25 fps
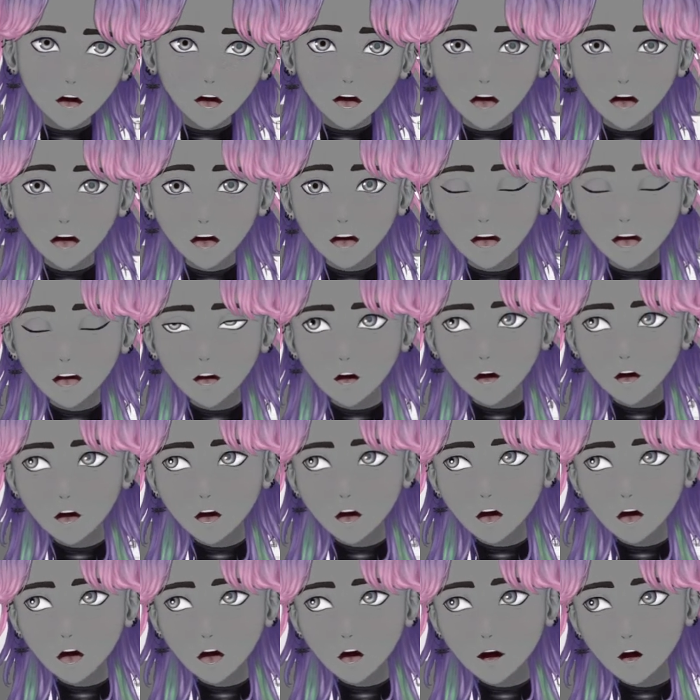camera with me.
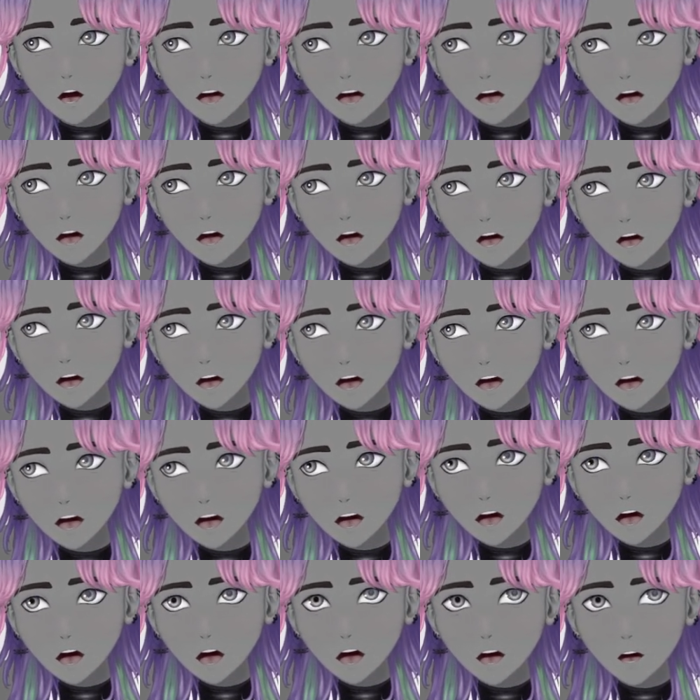And I
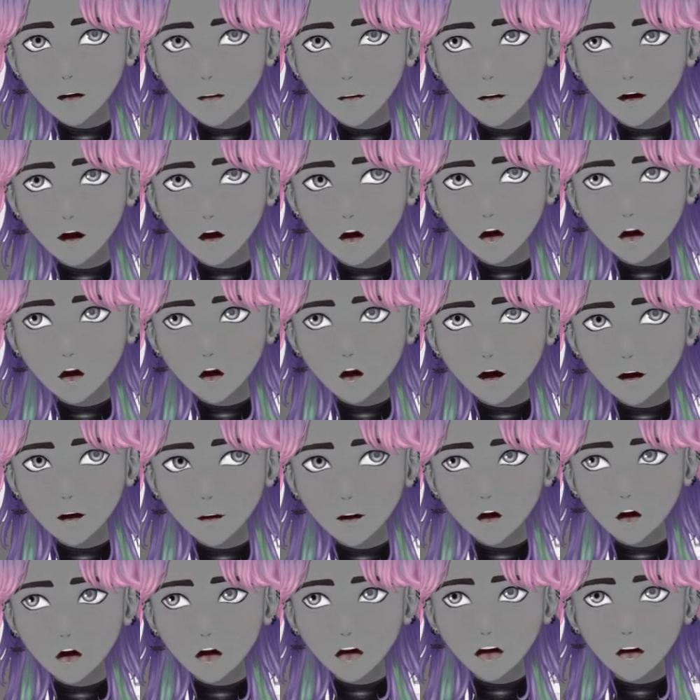photograph. Most of
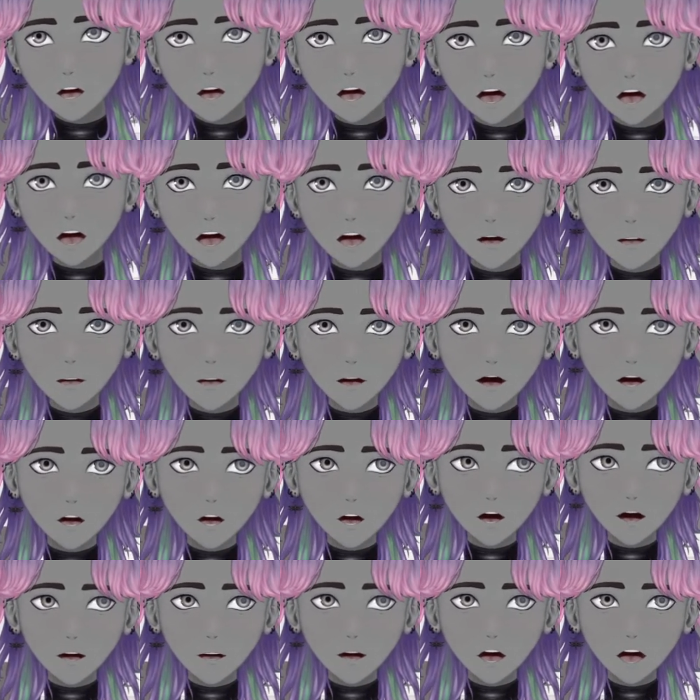the photographs I
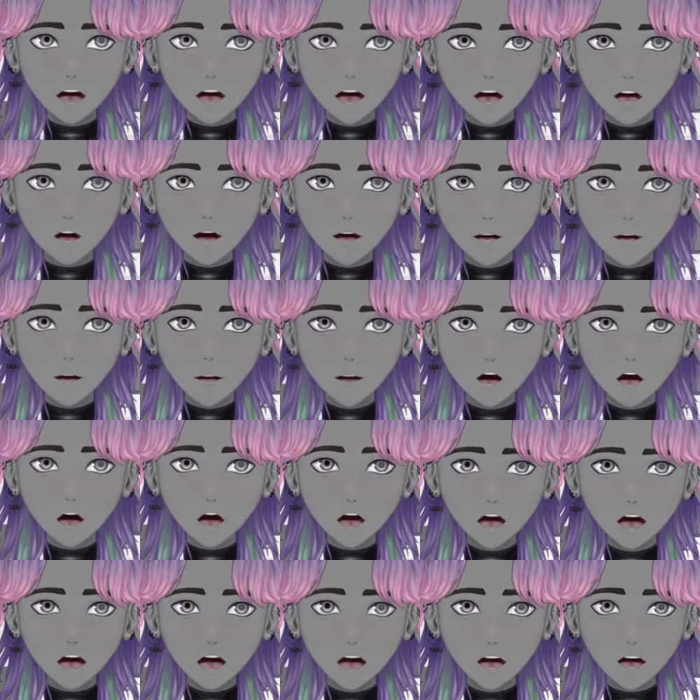take from
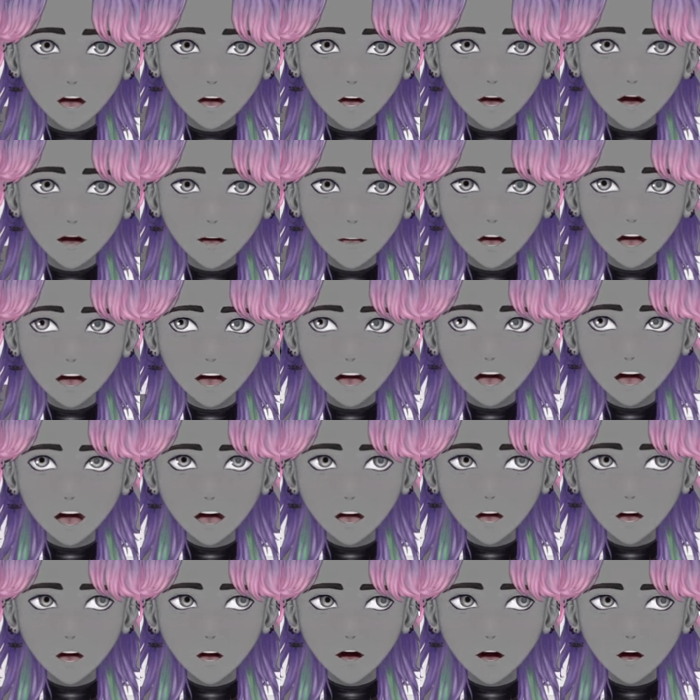holidays or vacations that
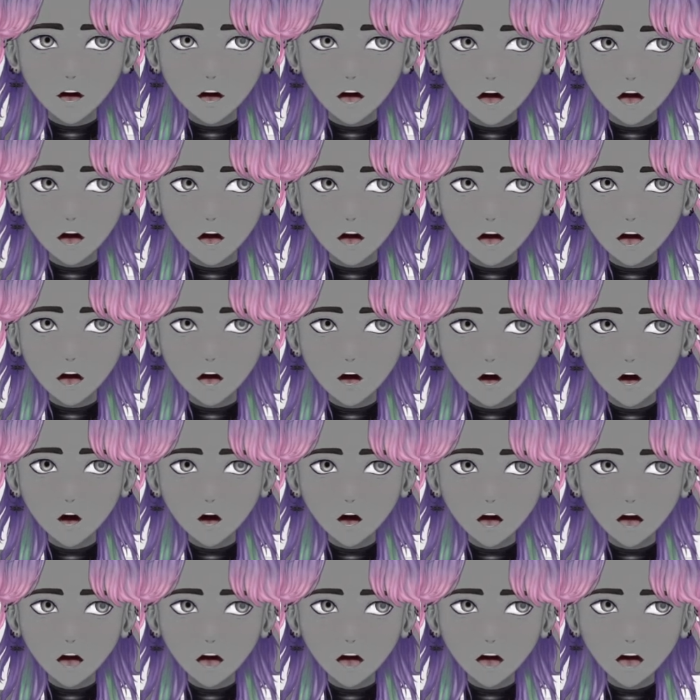are
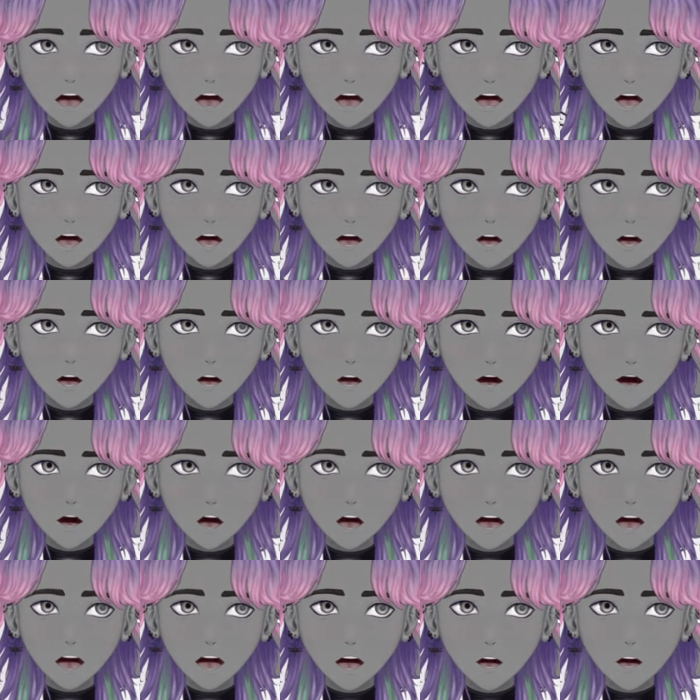somewhere
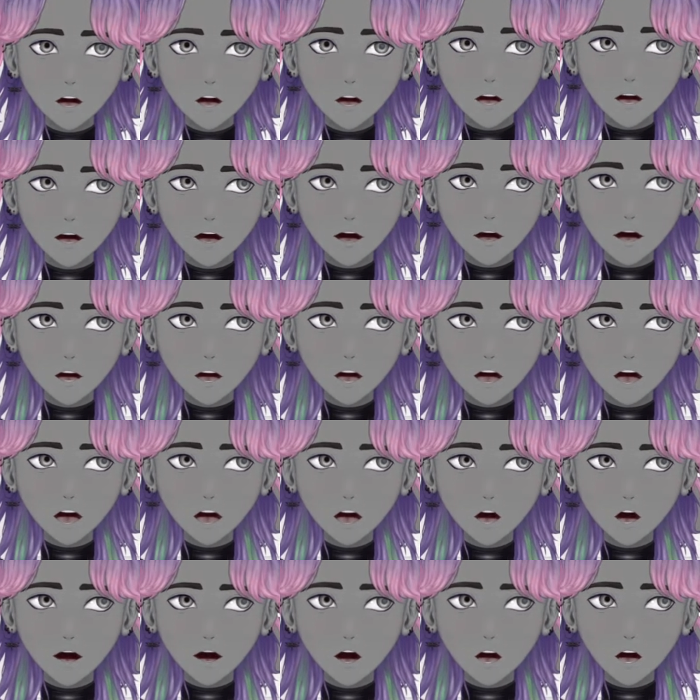else are always
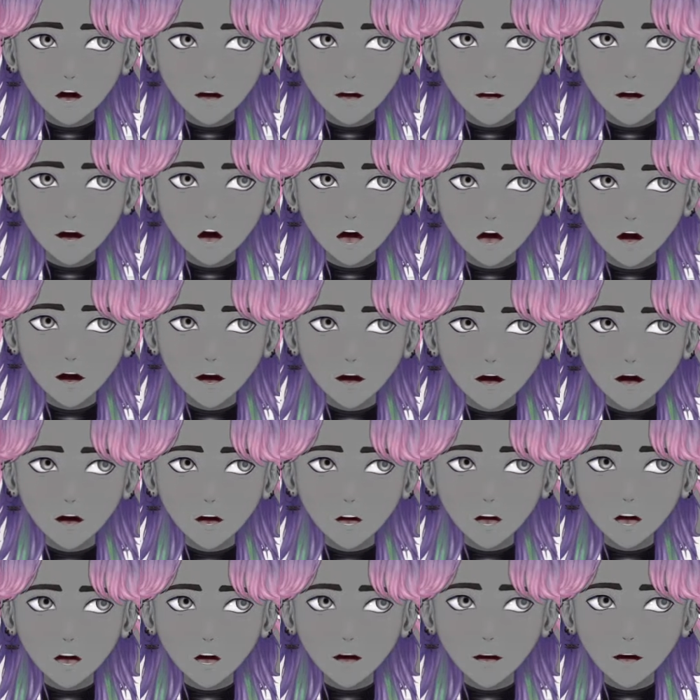about
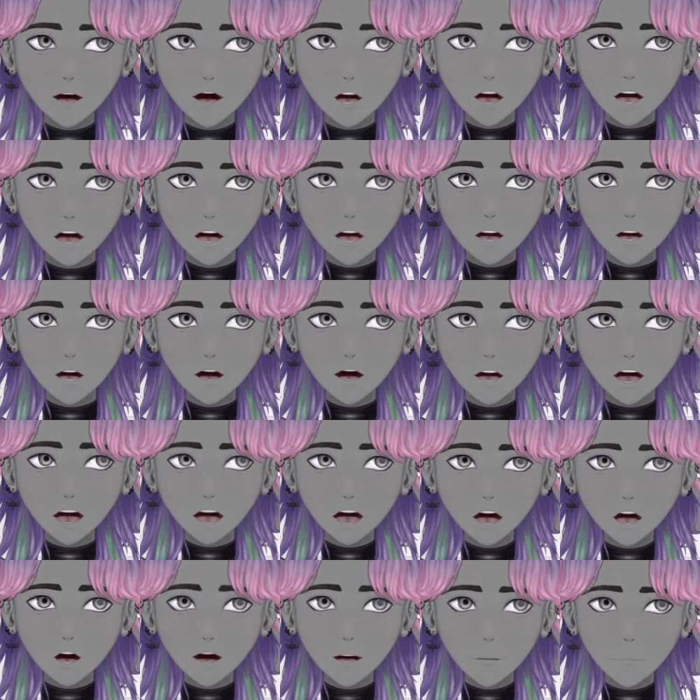graffiti, not like
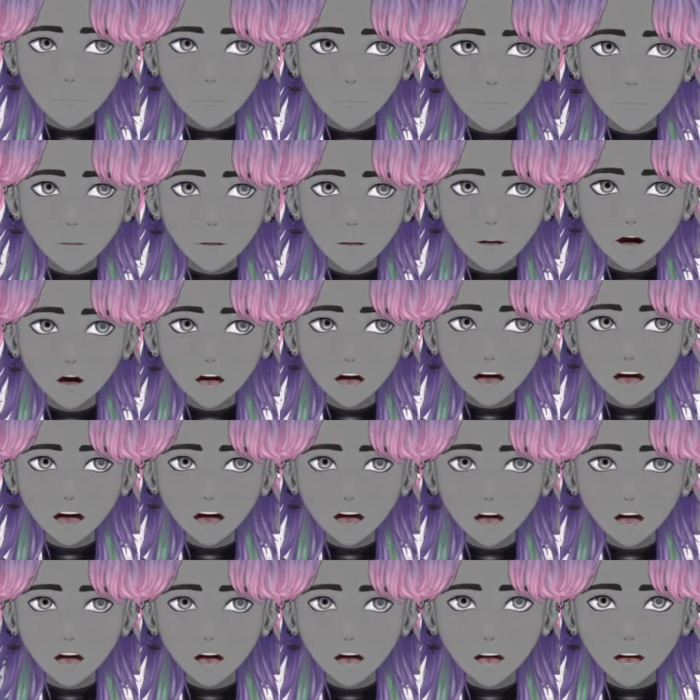sceneries as
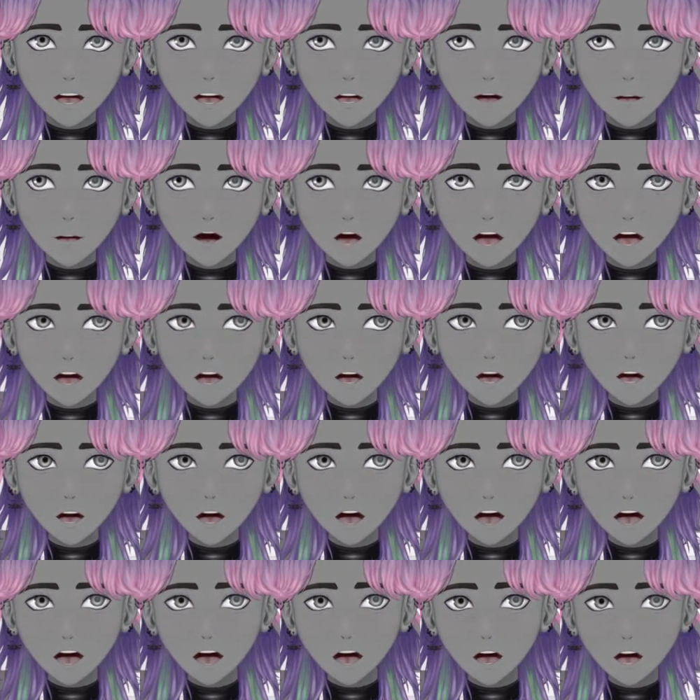much as just
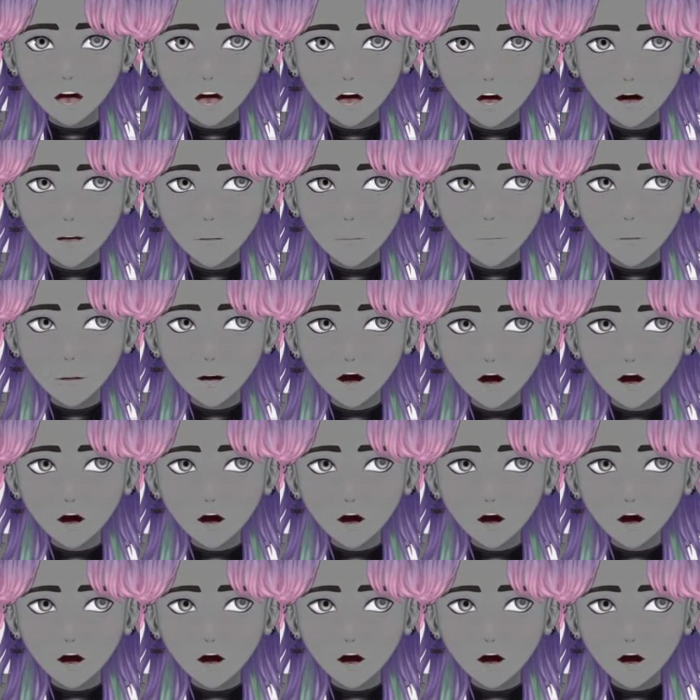like, you know,